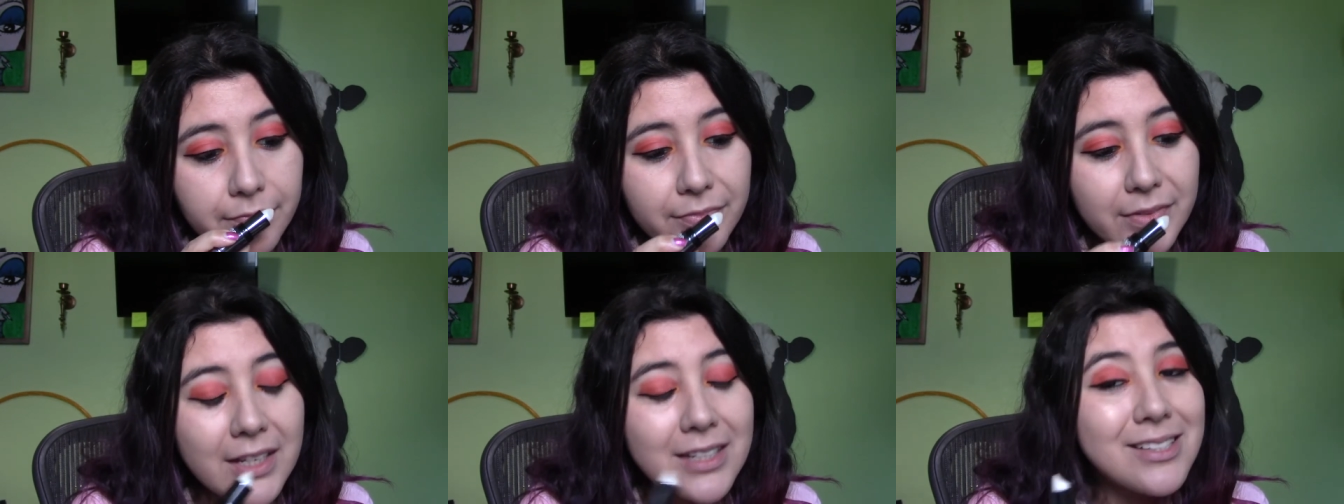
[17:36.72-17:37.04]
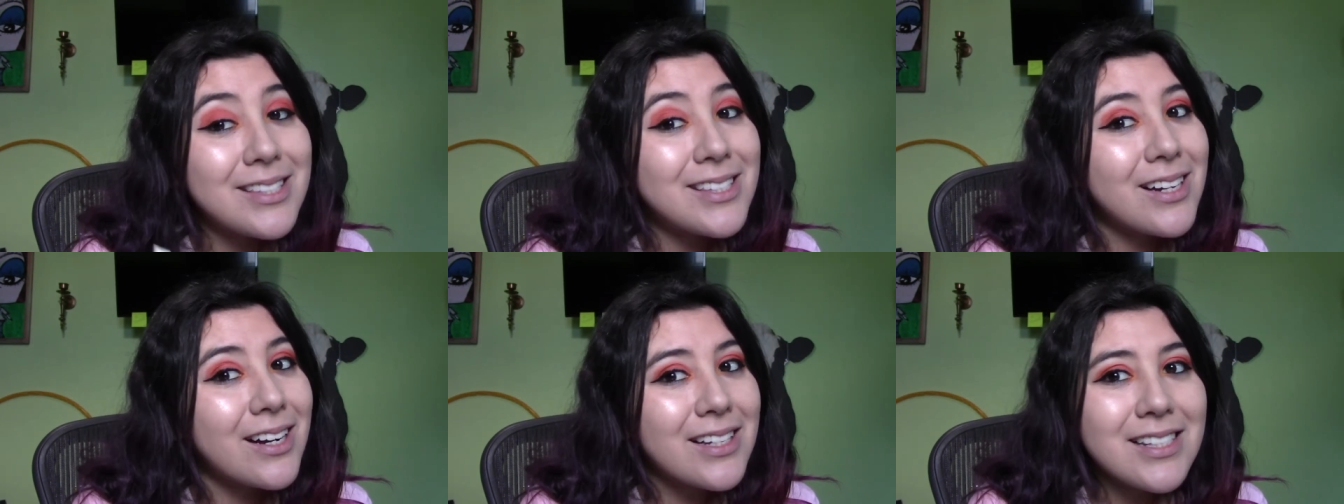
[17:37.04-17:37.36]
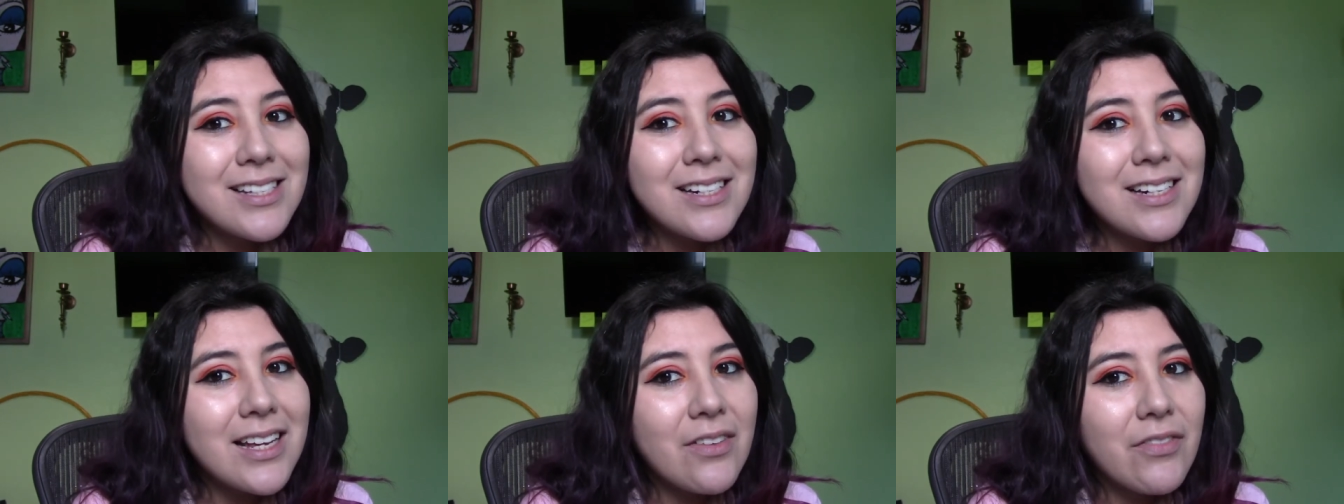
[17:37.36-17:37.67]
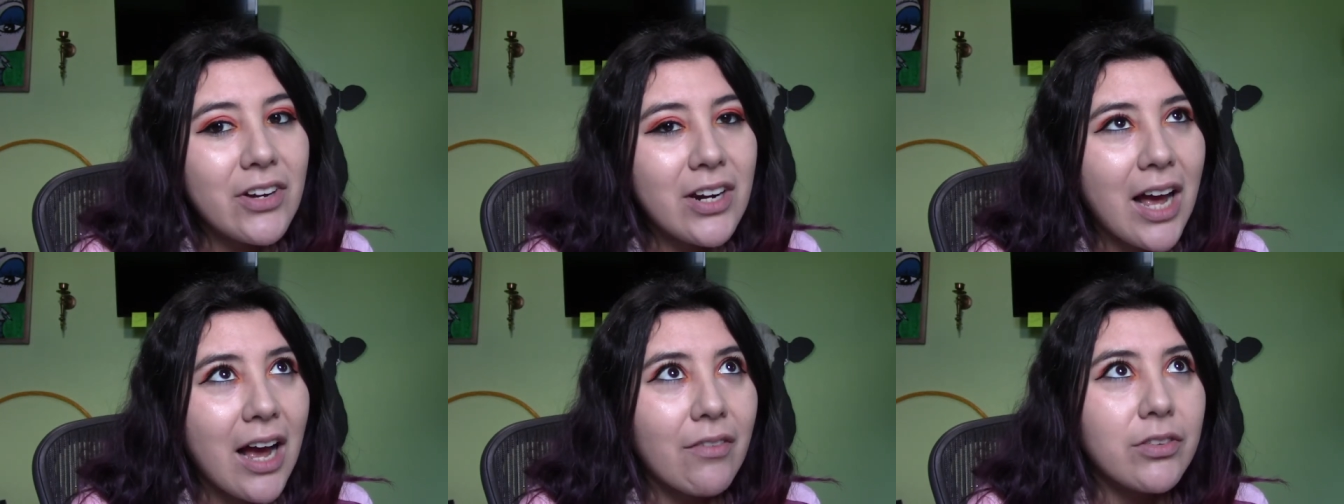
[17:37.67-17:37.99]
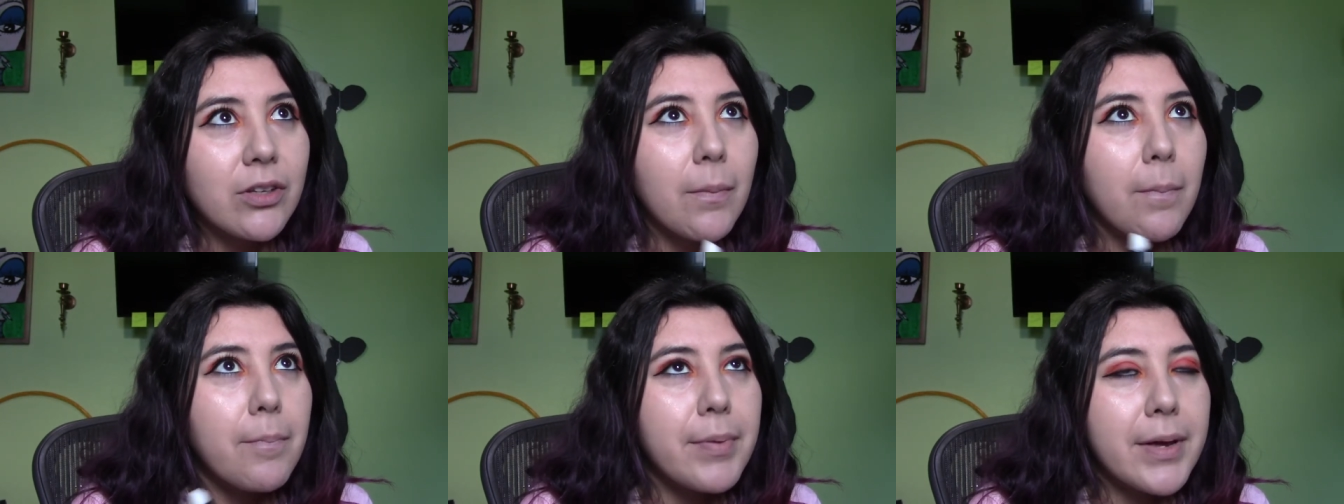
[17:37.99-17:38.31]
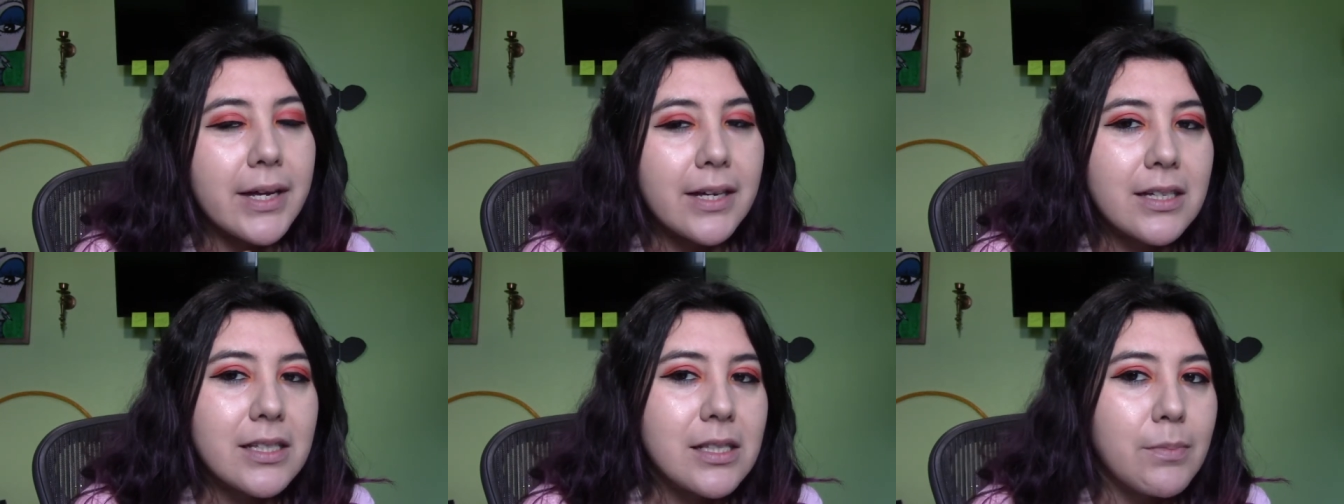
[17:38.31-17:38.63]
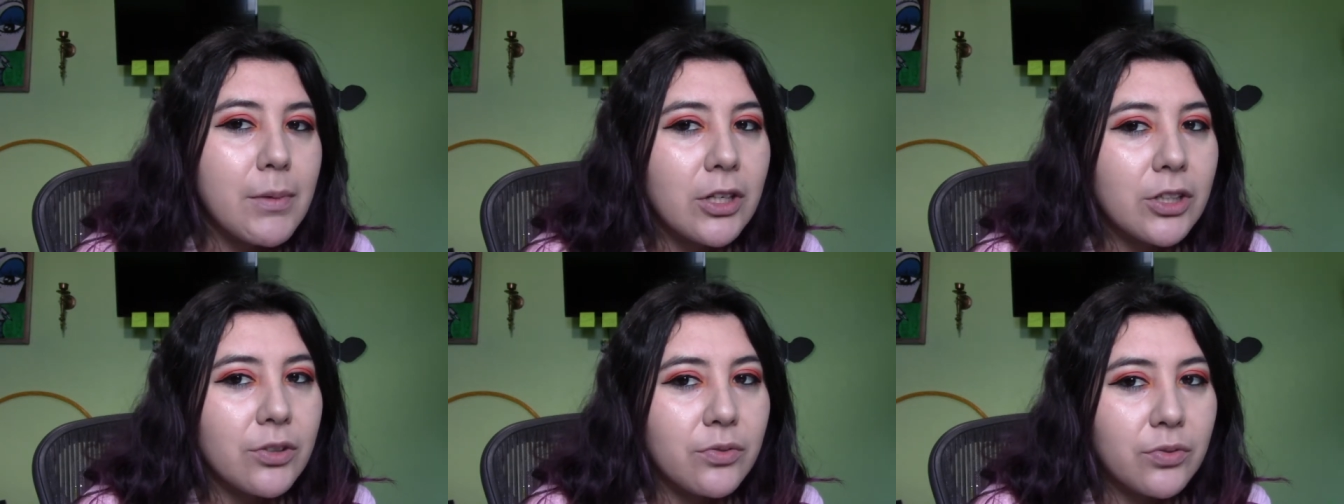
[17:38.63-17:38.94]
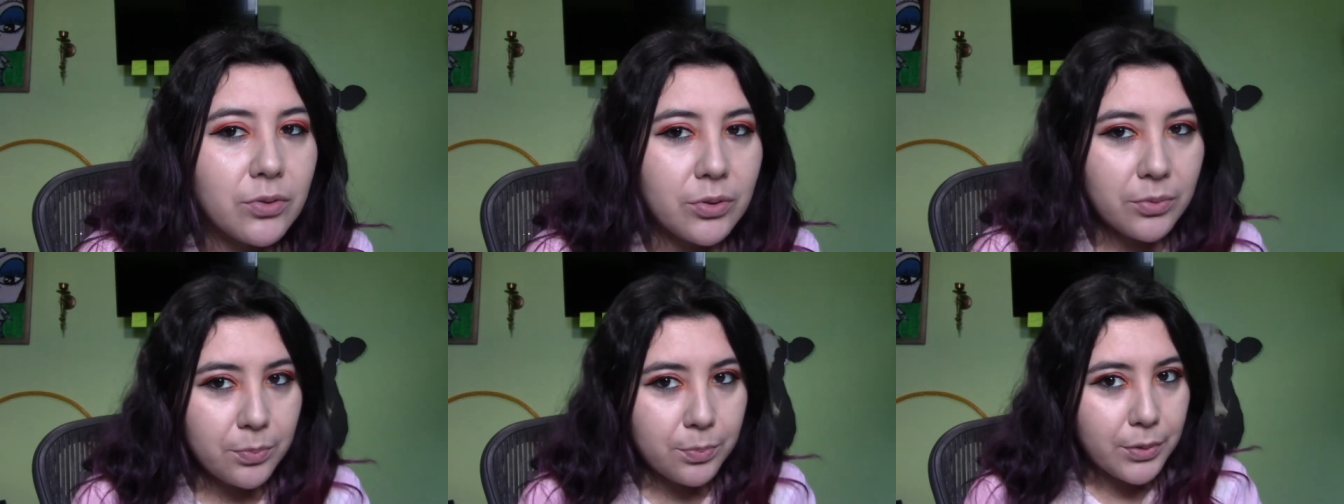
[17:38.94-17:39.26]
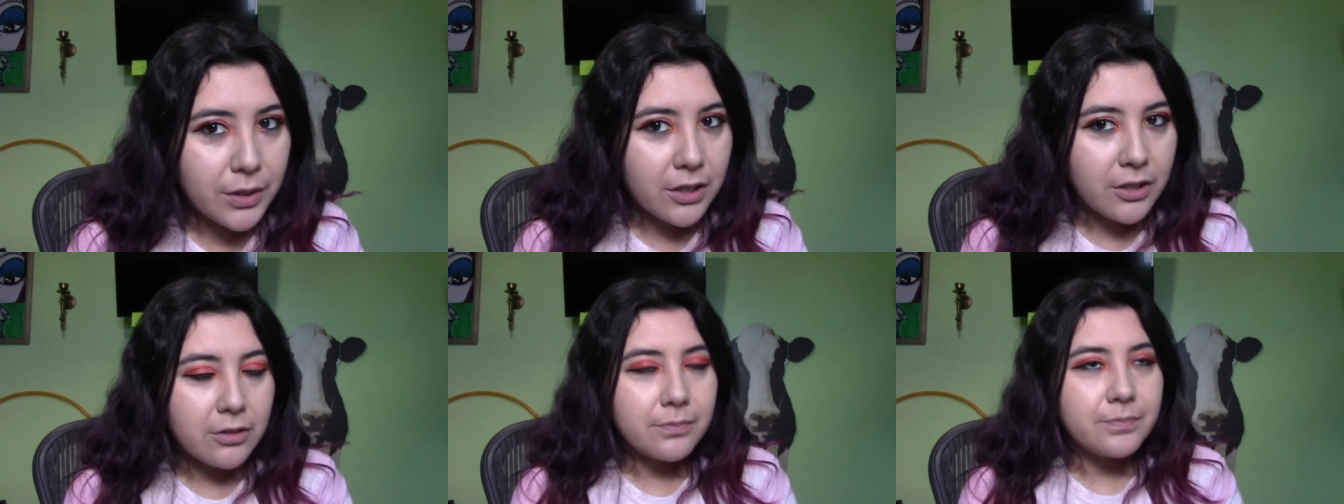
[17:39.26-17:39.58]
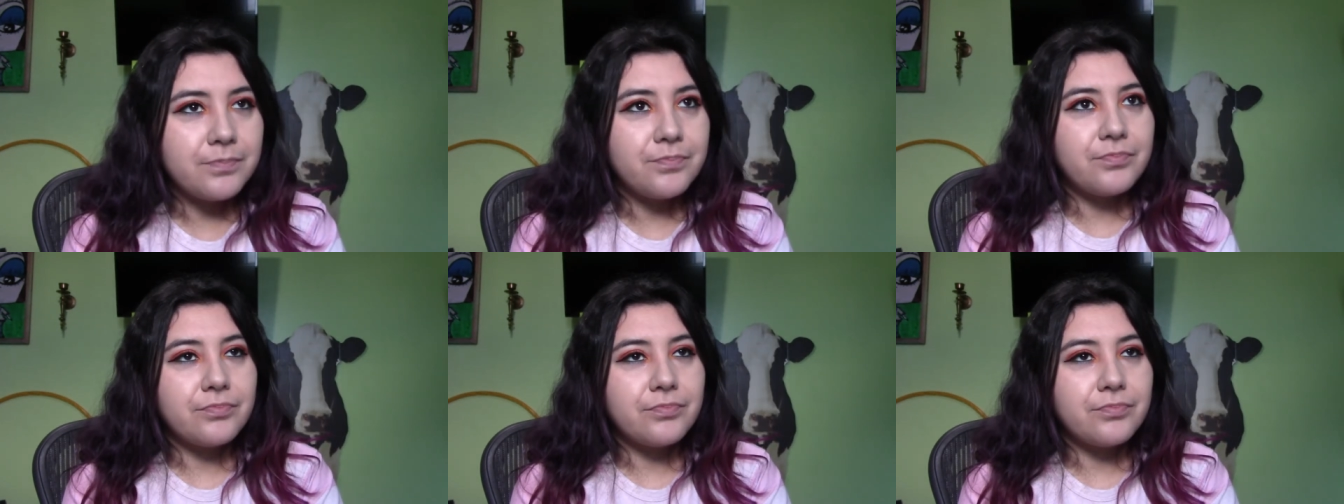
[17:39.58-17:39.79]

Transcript: It doesn't even have the biggest smell of root beer.